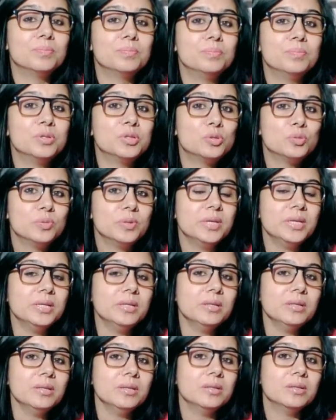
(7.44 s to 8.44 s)

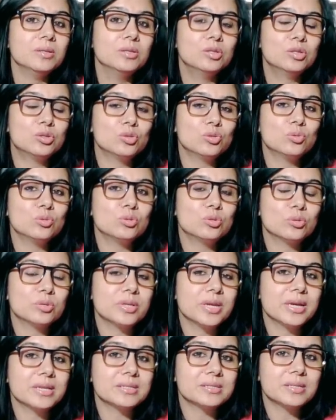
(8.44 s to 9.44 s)
between the two
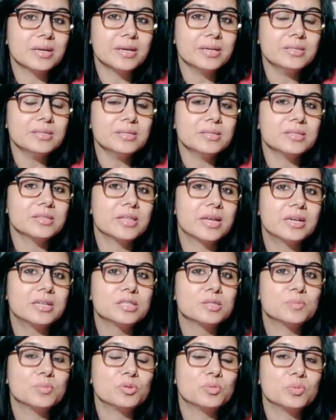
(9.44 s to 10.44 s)
zodiac signs,
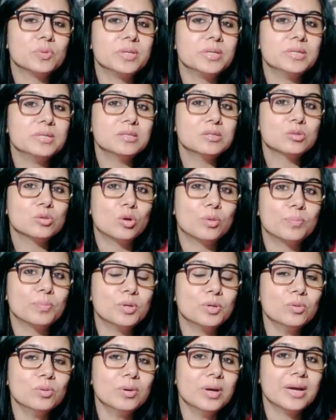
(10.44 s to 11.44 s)
that is between
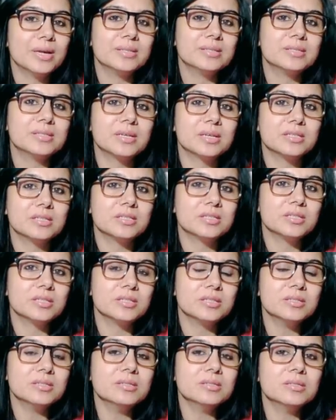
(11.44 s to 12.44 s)
Scorpio and
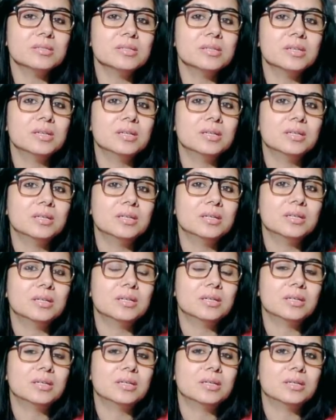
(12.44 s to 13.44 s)
Sagittarius,
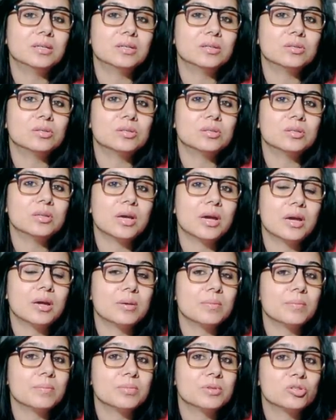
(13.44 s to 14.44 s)

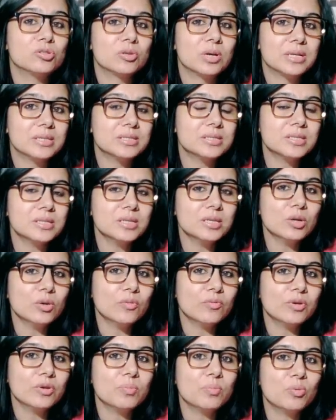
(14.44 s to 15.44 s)
transiting
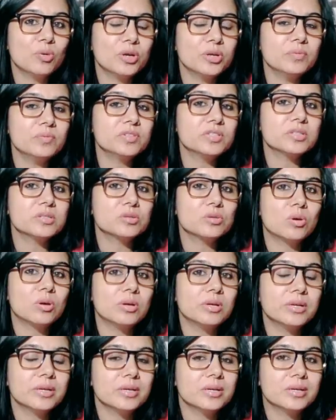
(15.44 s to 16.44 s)
over a point which is
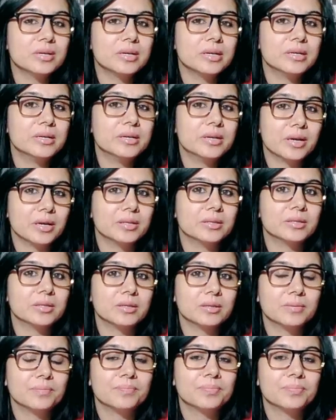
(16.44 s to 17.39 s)
called a Gandanta.